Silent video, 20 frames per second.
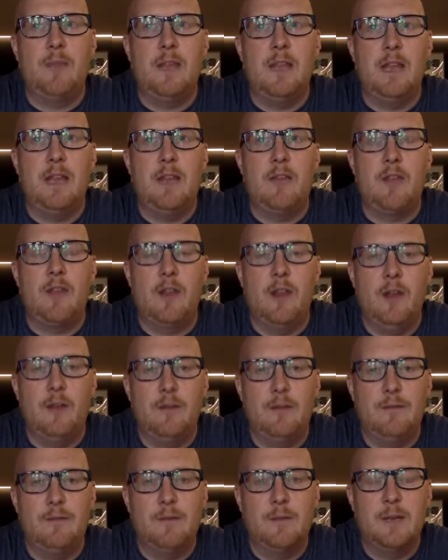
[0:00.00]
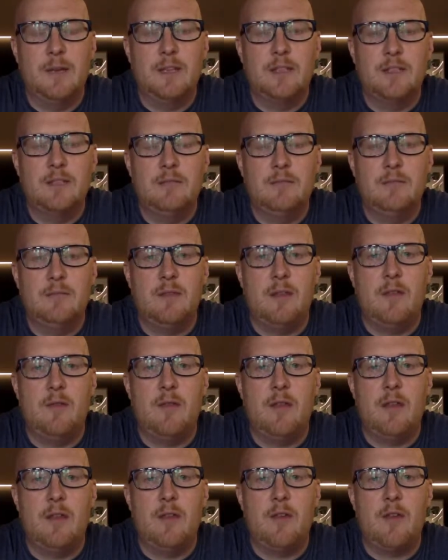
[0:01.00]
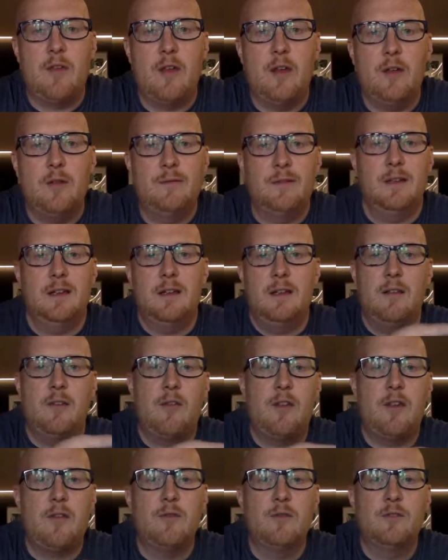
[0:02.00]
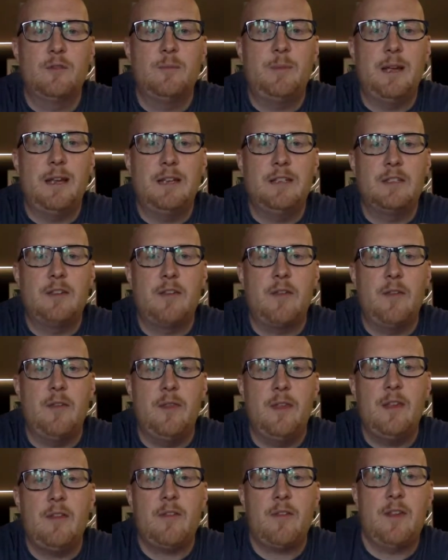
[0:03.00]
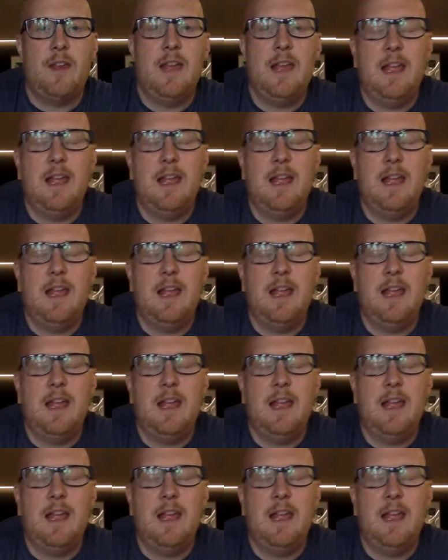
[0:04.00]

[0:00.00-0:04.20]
It's a lot of information. There is over 600 pages in this,